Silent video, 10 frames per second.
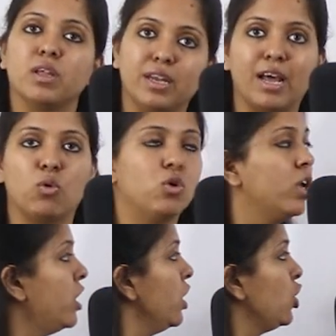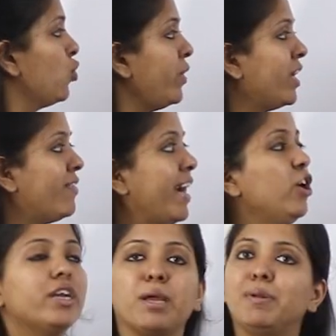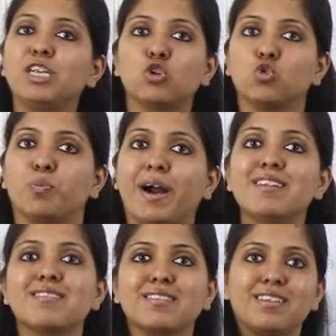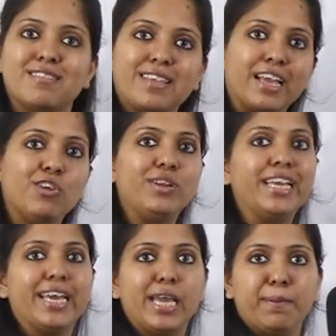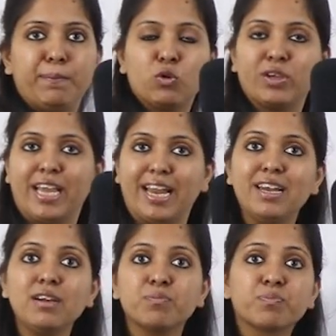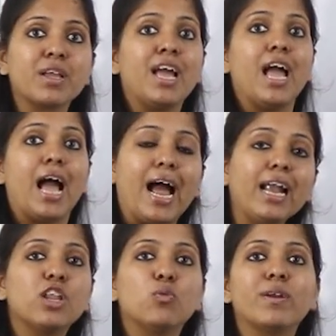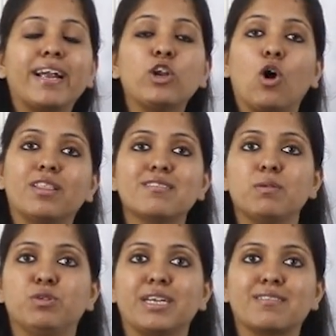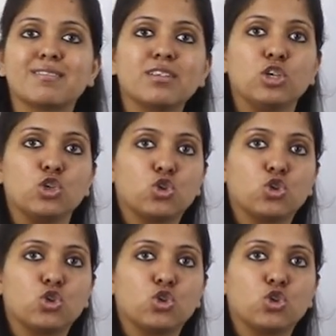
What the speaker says: Now, you will divide your table into two parts, singulier et pluriel, and you will write all the subjects.